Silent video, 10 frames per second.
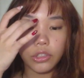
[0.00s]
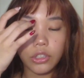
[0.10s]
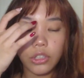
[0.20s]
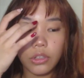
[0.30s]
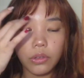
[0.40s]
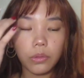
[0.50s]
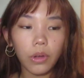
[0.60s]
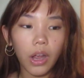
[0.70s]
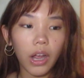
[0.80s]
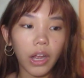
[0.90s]
2,
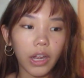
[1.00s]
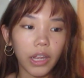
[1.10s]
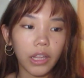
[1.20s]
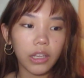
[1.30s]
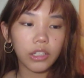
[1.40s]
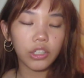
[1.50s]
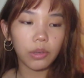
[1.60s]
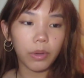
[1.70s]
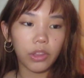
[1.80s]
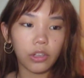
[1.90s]
I
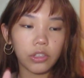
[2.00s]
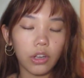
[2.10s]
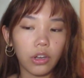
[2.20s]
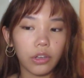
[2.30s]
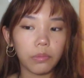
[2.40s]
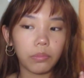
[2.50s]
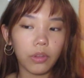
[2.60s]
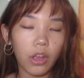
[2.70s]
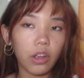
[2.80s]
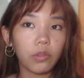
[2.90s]
share my thoughts on
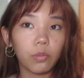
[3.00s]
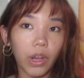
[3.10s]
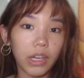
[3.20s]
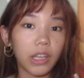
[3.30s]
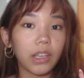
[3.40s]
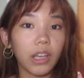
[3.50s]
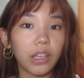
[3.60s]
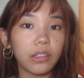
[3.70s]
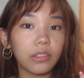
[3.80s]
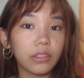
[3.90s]
plot, writing,
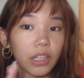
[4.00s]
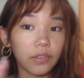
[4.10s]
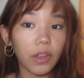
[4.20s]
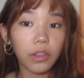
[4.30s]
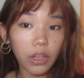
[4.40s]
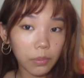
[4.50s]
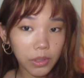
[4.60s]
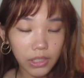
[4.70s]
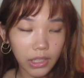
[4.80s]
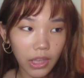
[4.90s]
and kind of other
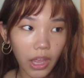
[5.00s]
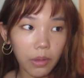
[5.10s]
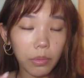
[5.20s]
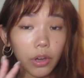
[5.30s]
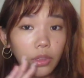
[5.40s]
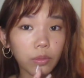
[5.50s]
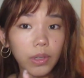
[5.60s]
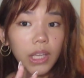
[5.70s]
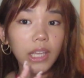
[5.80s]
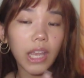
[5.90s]
elements like that. Part
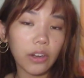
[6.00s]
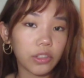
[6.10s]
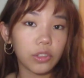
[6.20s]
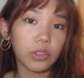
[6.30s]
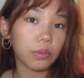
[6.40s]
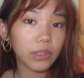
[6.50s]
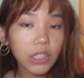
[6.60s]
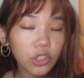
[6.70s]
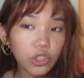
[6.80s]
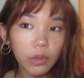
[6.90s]
3, characters and
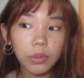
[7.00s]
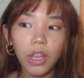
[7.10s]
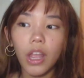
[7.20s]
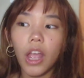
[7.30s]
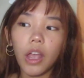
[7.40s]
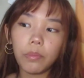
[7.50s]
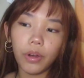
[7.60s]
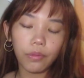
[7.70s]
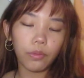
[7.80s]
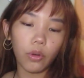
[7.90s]
relationships. And
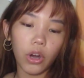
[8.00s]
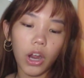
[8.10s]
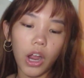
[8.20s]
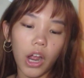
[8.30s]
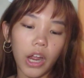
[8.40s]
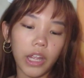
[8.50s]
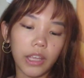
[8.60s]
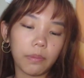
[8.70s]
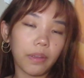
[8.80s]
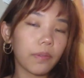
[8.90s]
Part 4, I
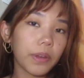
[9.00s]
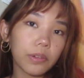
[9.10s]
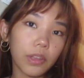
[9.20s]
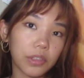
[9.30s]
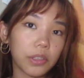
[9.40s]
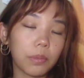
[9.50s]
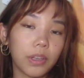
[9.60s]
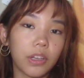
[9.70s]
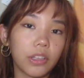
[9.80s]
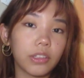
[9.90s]
give my final thoughts and
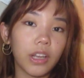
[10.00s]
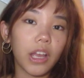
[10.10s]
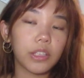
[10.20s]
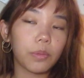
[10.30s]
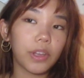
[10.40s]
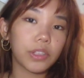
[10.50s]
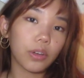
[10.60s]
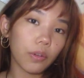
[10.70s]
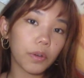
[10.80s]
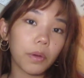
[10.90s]
opinion as well as
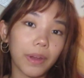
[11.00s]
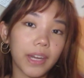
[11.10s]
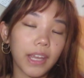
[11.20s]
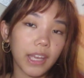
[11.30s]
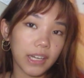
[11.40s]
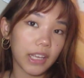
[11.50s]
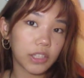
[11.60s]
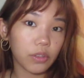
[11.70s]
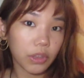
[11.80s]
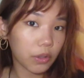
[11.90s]
an overall rating and
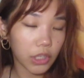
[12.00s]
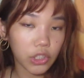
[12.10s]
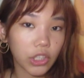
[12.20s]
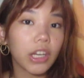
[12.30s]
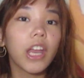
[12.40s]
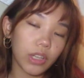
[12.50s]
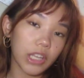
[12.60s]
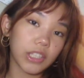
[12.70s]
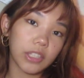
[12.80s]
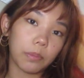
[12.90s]
answering the question,
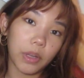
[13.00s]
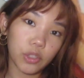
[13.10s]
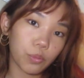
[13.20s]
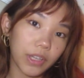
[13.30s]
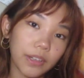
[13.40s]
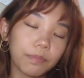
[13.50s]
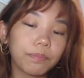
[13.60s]
is this a must read?